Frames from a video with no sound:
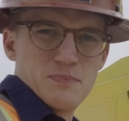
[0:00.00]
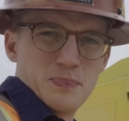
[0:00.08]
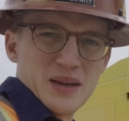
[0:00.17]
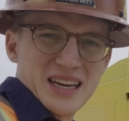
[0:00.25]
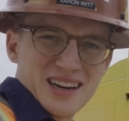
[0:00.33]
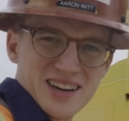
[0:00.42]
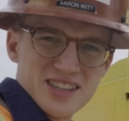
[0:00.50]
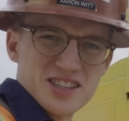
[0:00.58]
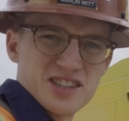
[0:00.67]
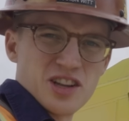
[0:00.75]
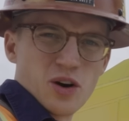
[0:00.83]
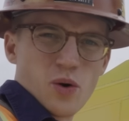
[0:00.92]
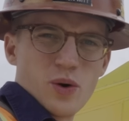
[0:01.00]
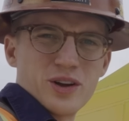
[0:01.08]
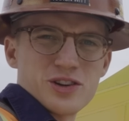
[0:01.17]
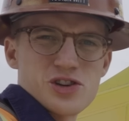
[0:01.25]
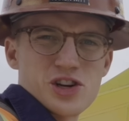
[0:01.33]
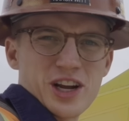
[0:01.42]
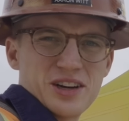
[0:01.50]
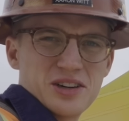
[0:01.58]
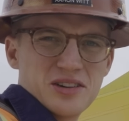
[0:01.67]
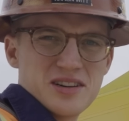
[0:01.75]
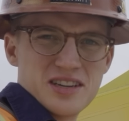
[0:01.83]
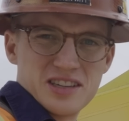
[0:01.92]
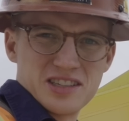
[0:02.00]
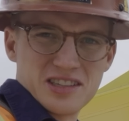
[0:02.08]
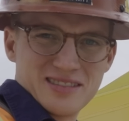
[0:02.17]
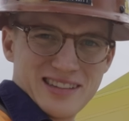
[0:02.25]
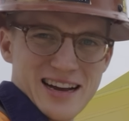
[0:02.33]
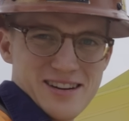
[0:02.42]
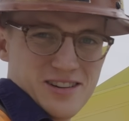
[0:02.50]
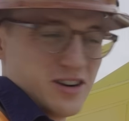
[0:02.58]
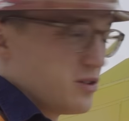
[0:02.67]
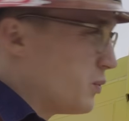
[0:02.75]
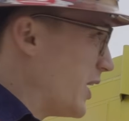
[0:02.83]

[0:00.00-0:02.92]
Because the oil shale is lighter in